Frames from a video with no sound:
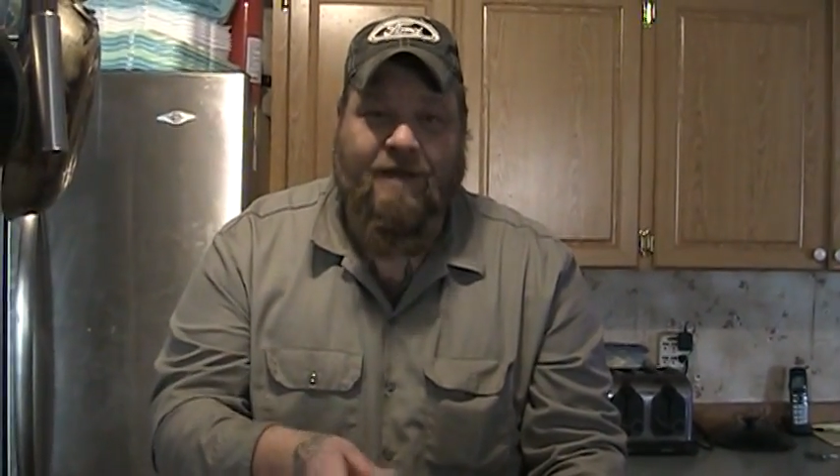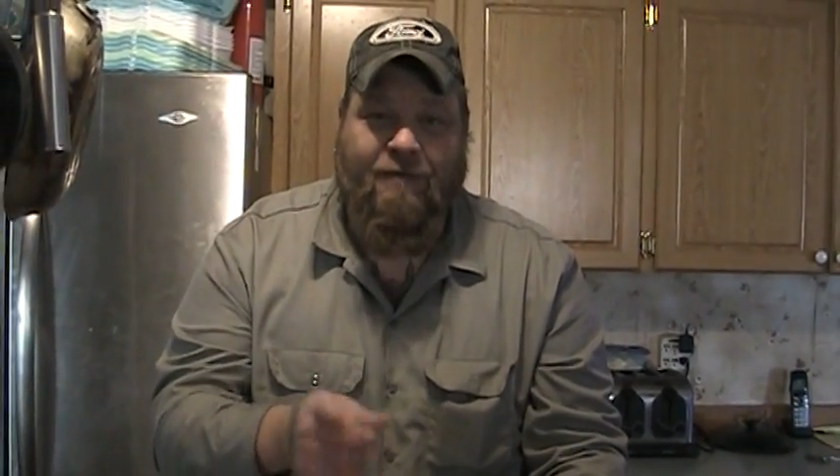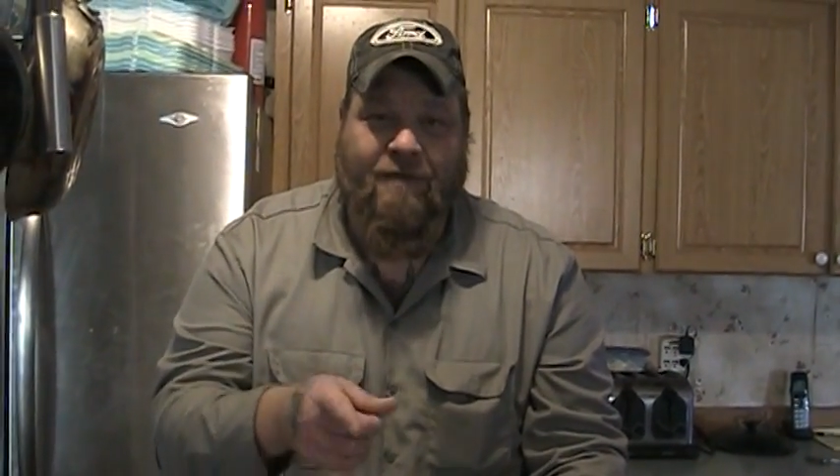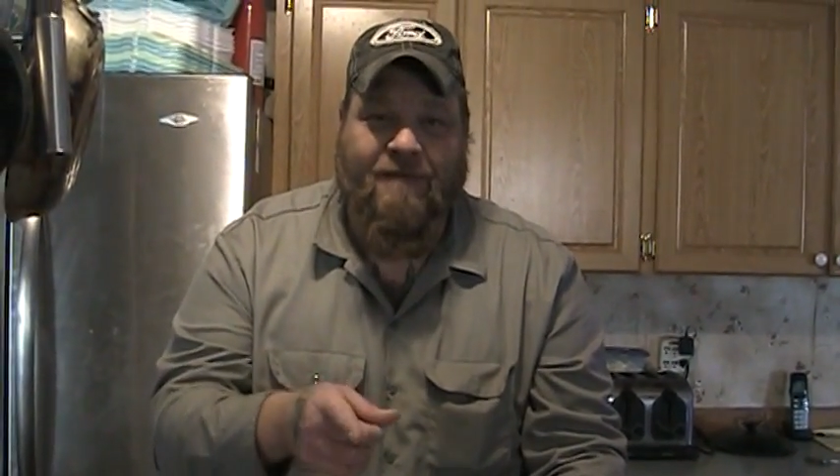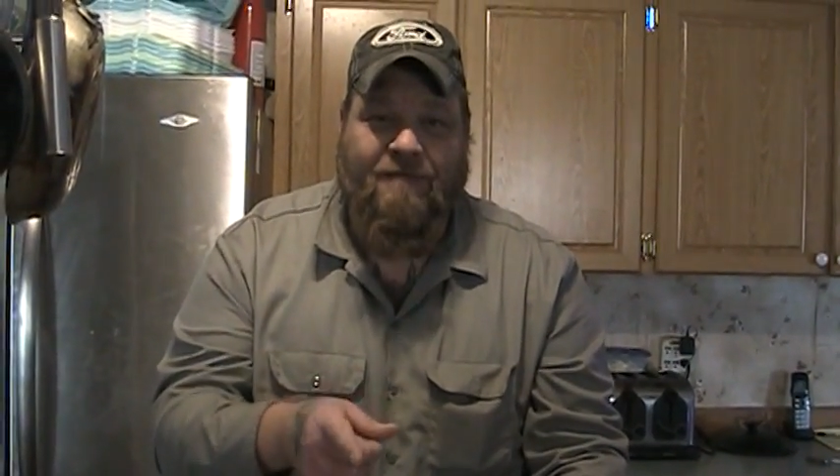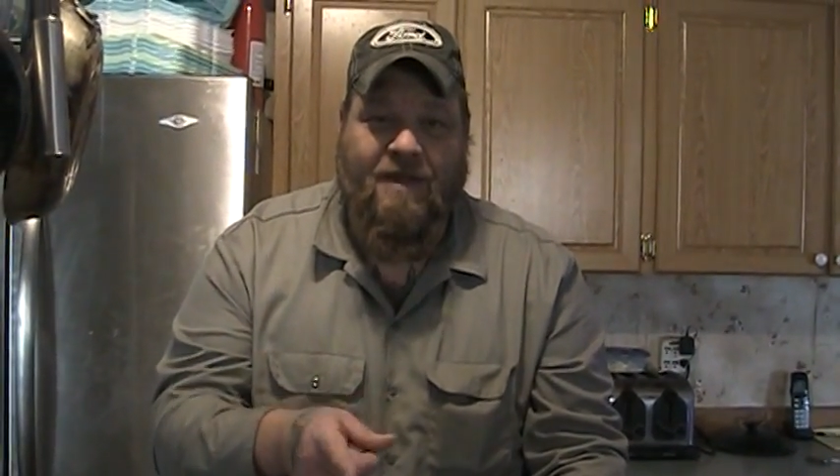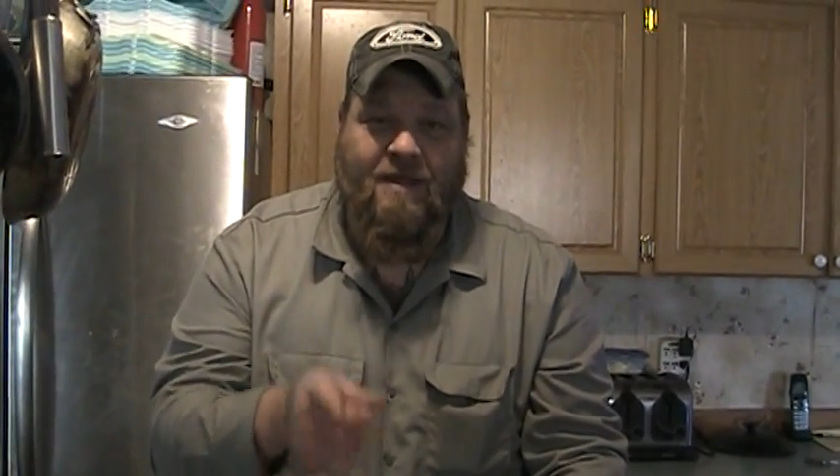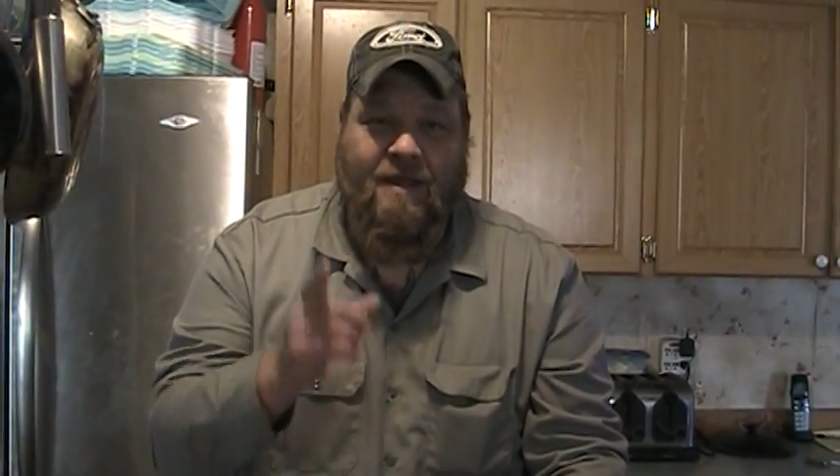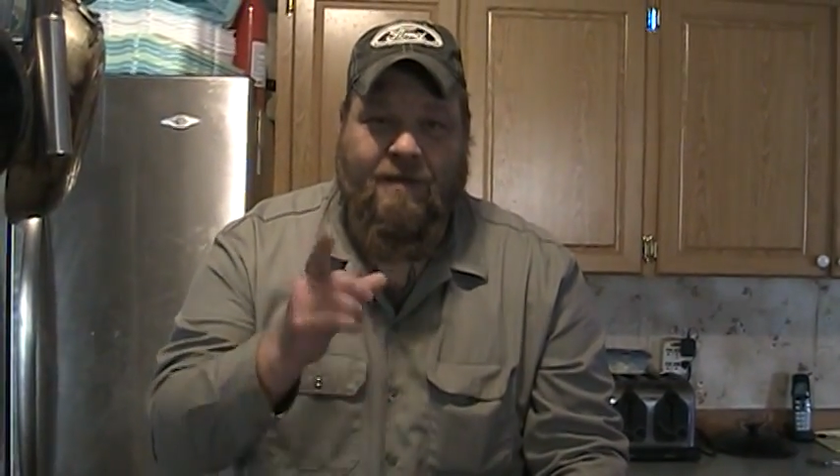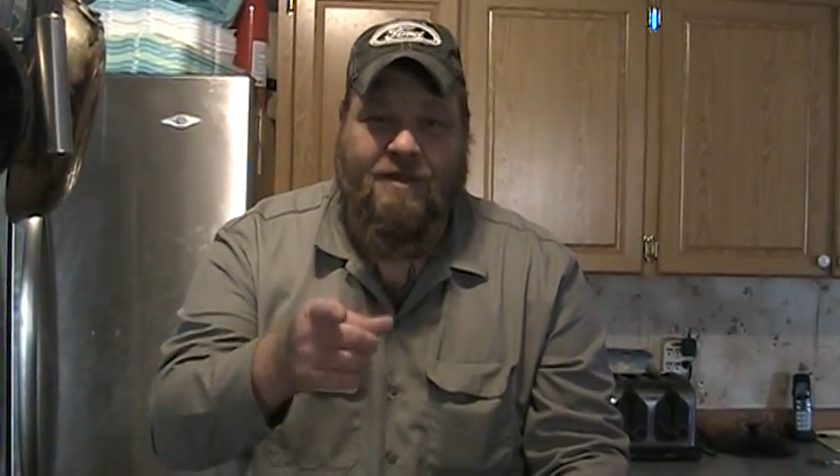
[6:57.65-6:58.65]
350
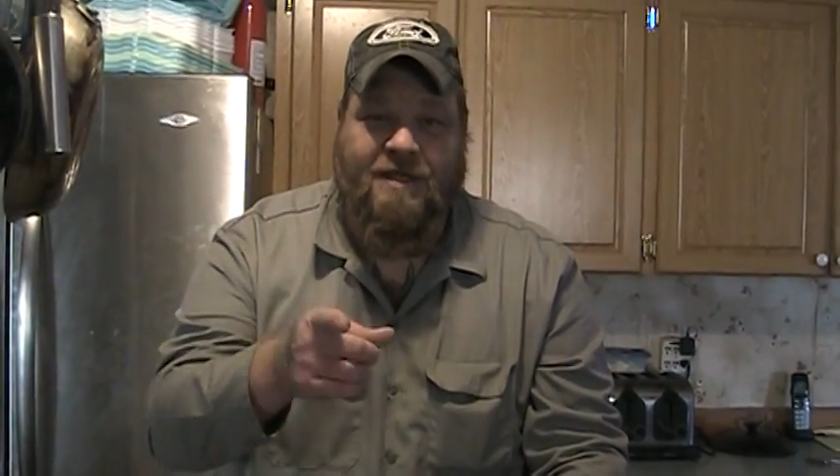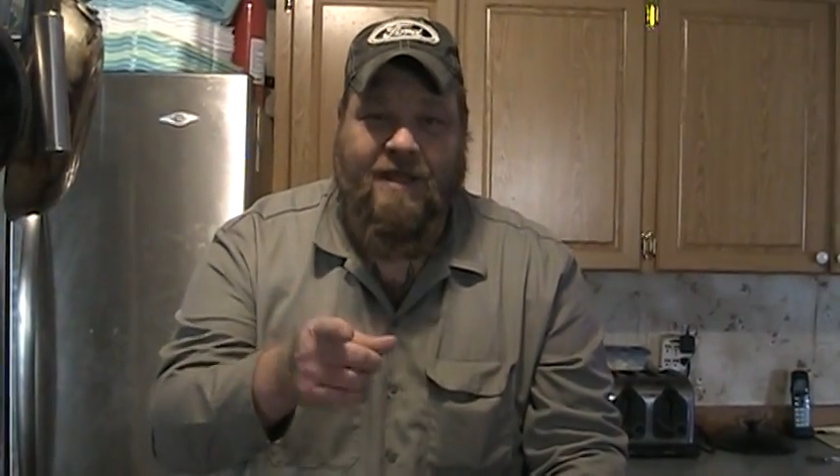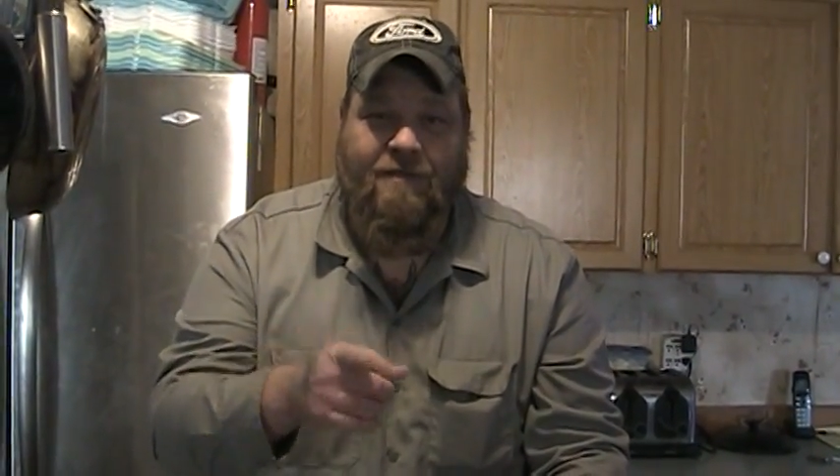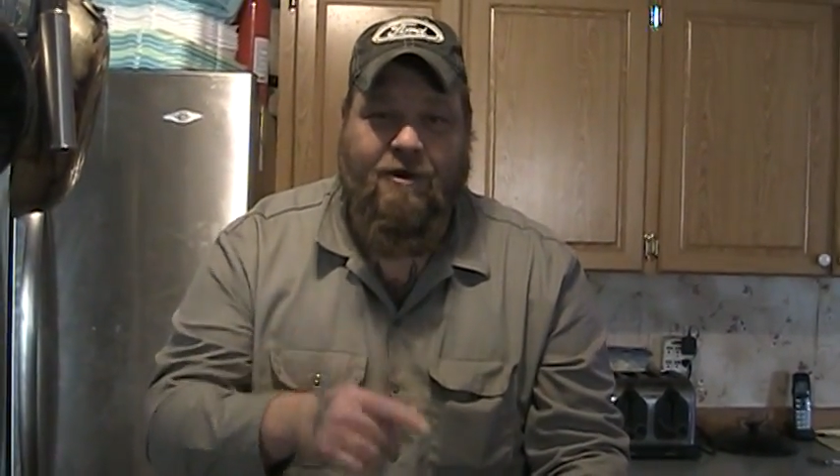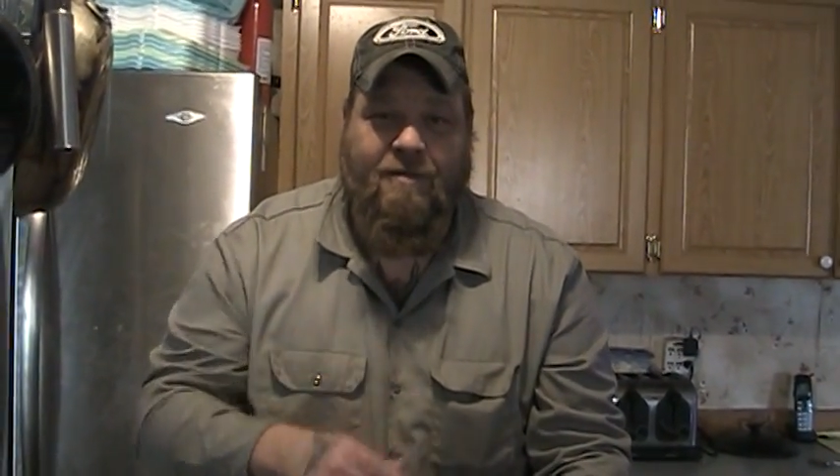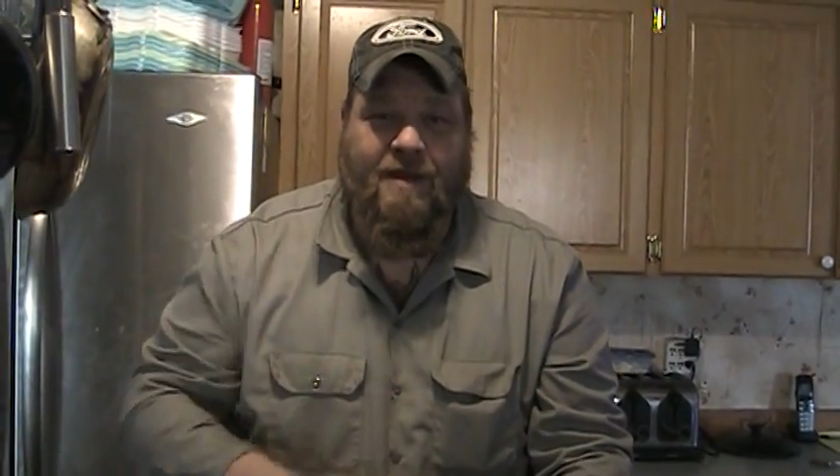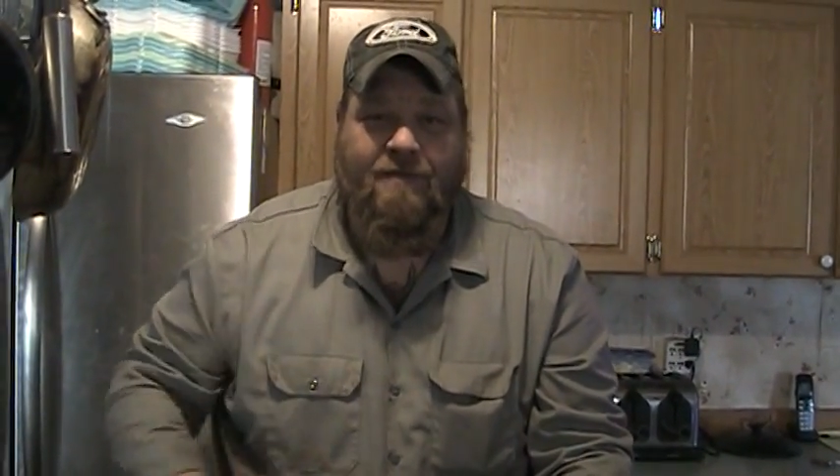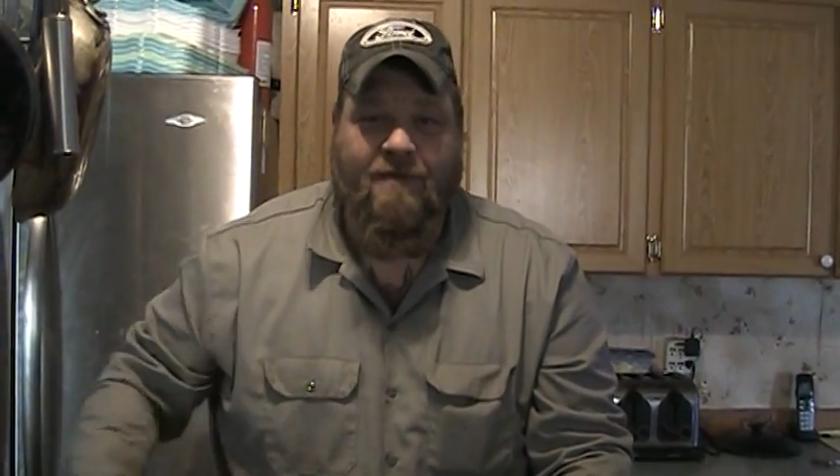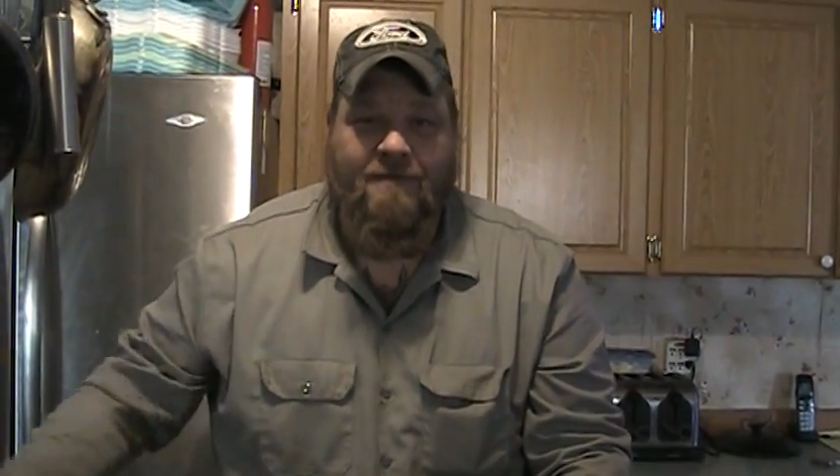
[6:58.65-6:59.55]
and I'll see you in 30 minutes.